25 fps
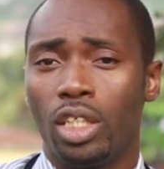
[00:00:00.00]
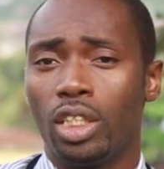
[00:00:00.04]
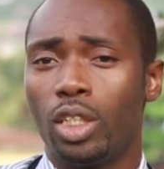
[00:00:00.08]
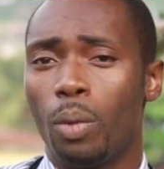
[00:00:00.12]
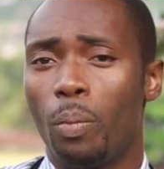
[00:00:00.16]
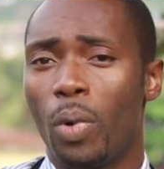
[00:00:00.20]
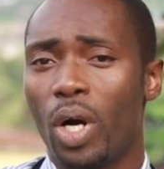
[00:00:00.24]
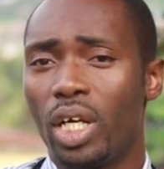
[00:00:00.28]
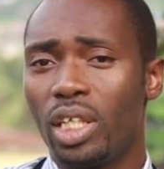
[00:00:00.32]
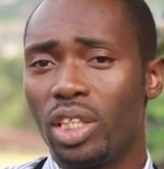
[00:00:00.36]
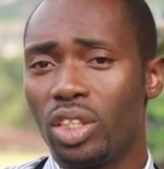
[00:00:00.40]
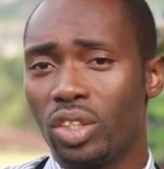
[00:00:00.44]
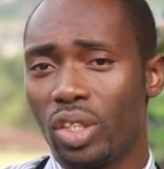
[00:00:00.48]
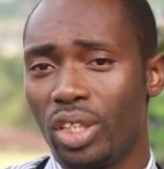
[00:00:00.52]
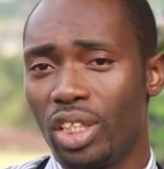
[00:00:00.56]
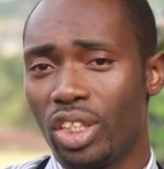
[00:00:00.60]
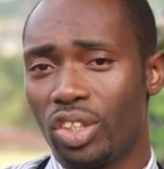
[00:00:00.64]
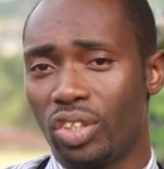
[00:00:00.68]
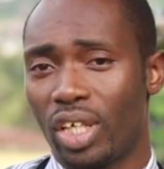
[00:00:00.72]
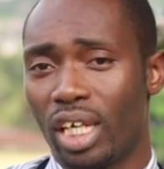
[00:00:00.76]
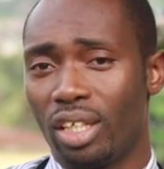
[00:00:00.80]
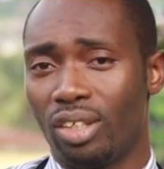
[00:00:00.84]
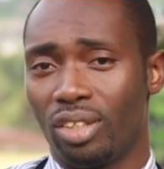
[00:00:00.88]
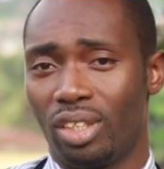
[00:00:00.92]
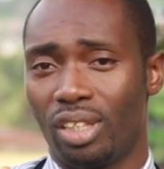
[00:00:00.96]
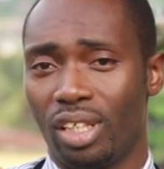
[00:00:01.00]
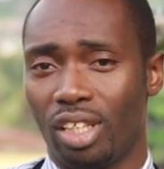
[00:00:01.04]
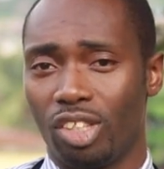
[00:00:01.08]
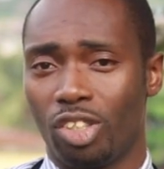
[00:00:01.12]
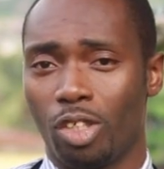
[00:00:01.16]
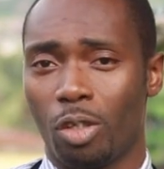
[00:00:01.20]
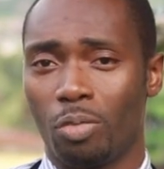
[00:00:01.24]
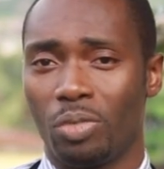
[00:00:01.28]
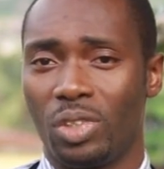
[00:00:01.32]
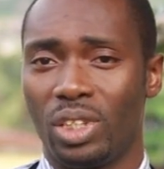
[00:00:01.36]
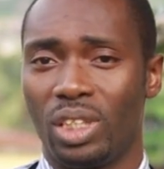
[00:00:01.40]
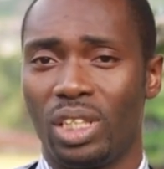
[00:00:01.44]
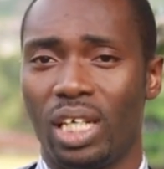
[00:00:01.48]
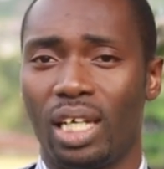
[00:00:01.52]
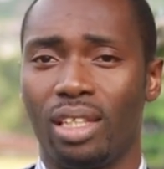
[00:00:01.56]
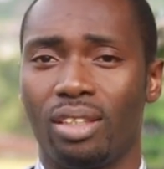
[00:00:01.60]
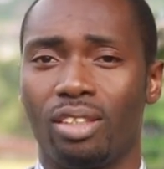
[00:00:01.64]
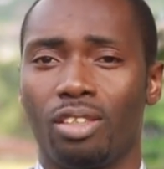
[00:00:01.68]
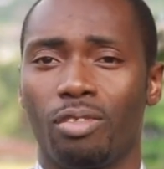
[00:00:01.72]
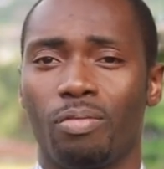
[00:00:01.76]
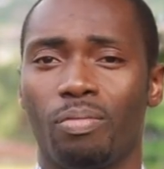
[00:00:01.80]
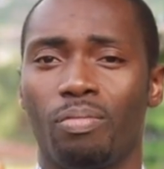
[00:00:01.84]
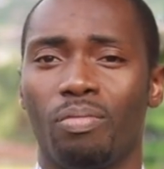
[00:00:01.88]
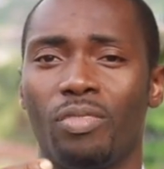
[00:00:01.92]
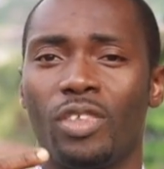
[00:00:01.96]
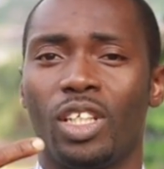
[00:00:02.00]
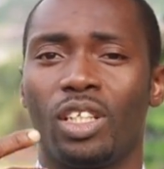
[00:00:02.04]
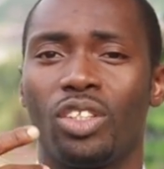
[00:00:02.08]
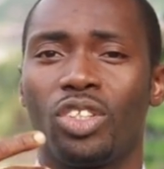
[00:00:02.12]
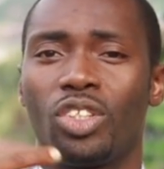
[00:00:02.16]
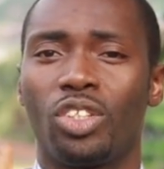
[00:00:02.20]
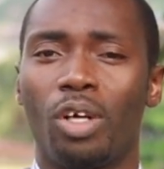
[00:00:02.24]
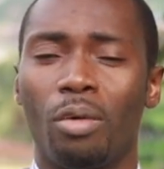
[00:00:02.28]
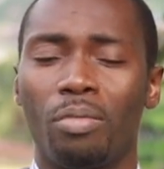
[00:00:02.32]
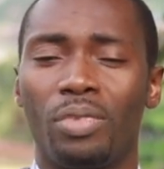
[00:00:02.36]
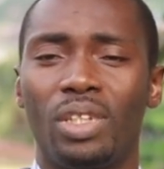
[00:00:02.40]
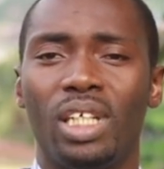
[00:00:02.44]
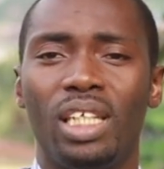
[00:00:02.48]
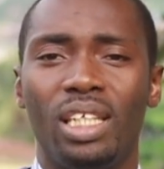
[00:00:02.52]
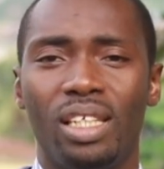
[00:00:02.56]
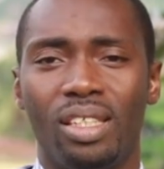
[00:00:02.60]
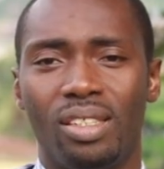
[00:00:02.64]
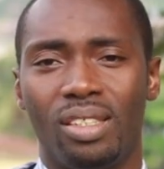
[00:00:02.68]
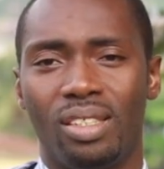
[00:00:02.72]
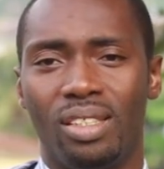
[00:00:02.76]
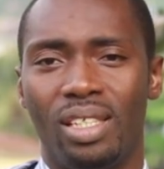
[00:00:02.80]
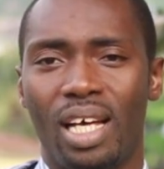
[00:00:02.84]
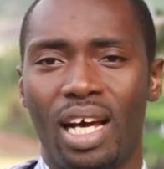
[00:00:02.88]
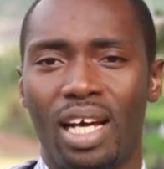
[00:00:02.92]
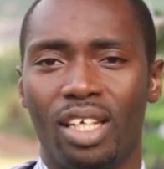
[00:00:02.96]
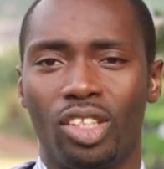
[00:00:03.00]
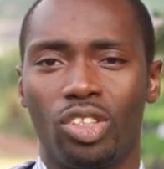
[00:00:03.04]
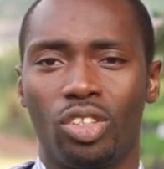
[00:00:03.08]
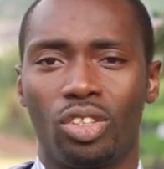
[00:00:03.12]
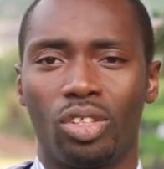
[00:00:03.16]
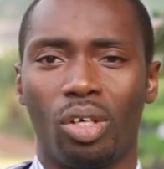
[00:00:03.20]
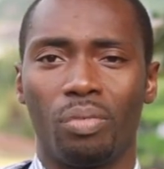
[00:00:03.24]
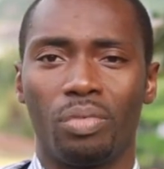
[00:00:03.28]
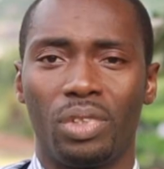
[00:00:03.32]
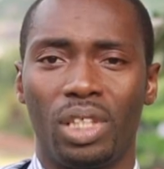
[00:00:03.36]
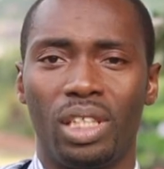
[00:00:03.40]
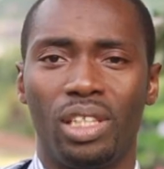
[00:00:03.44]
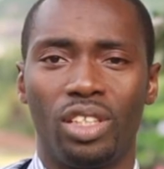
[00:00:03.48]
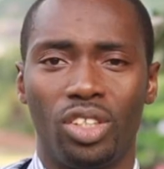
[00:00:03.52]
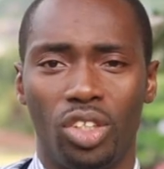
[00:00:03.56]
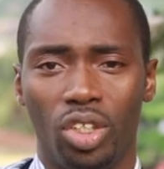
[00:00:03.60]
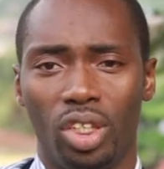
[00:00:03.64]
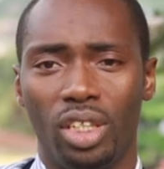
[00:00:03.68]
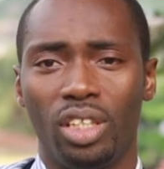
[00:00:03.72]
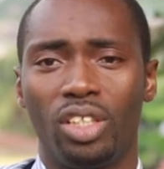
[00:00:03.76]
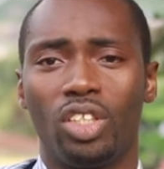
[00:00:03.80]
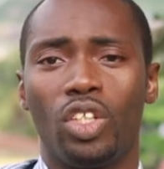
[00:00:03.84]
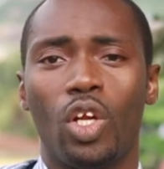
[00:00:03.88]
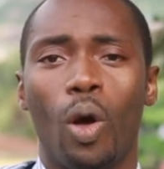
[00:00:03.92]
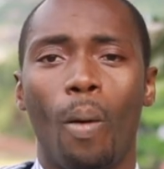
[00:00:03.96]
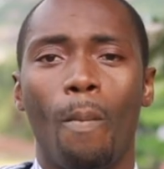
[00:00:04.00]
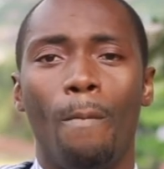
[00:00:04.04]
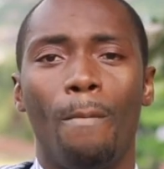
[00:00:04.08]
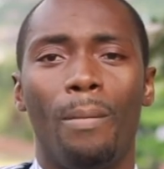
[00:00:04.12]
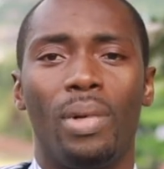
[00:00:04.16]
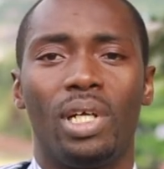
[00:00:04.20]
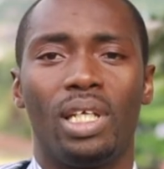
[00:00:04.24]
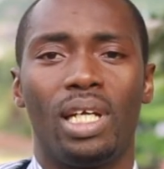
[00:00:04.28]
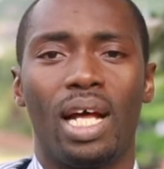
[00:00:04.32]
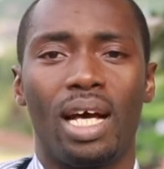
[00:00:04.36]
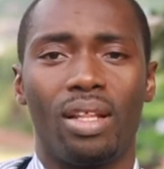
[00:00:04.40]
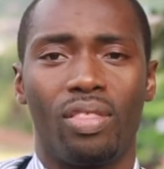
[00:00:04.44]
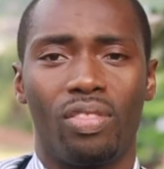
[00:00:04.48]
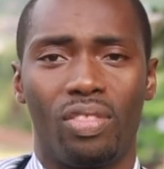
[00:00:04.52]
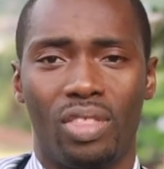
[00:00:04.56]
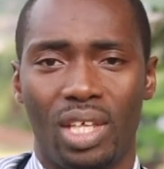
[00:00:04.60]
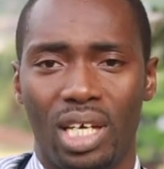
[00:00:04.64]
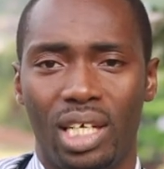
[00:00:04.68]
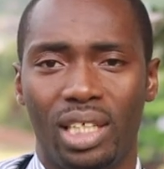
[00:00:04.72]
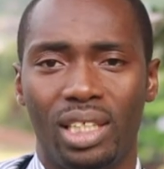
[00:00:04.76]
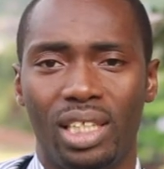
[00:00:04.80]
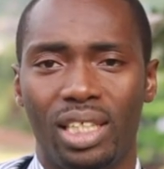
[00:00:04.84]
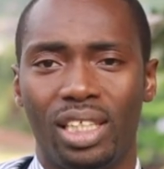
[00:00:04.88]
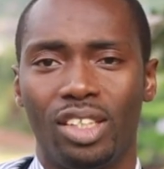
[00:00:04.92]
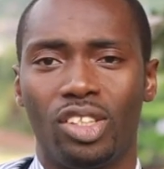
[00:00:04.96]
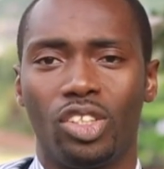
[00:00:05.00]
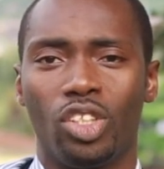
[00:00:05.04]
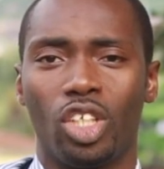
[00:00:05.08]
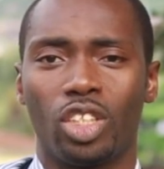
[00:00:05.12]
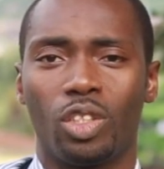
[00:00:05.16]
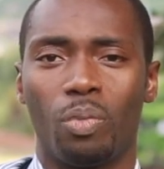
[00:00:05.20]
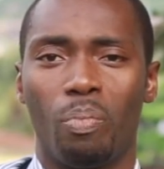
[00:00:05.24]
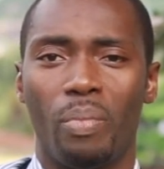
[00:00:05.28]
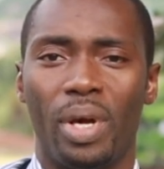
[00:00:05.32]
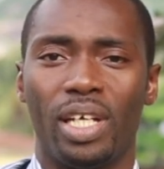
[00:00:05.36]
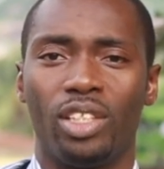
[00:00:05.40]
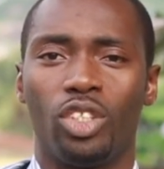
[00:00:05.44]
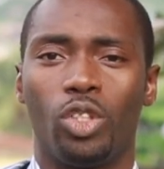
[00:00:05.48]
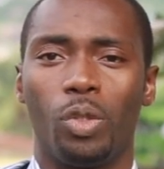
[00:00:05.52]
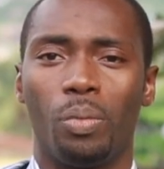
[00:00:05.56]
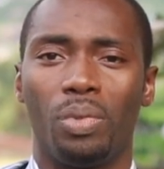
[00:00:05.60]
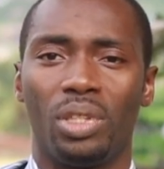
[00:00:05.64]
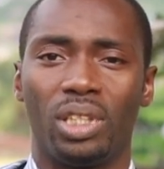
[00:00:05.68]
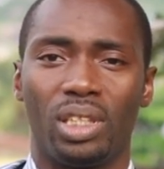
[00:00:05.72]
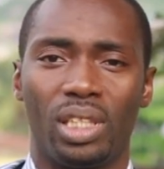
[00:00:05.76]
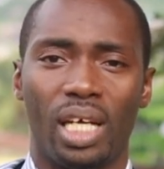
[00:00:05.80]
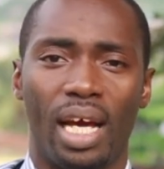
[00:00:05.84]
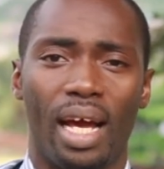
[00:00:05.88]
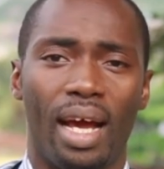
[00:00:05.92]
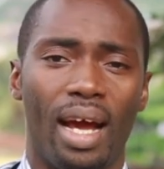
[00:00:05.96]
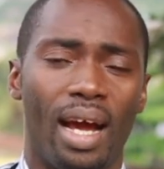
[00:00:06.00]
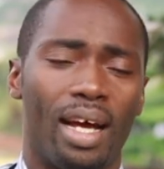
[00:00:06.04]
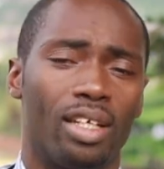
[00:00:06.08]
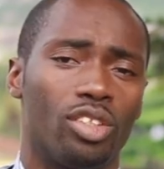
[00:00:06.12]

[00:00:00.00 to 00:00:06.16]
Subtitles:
The body is only trying to say something, that something is there, something is not, that thing is not meant to be there.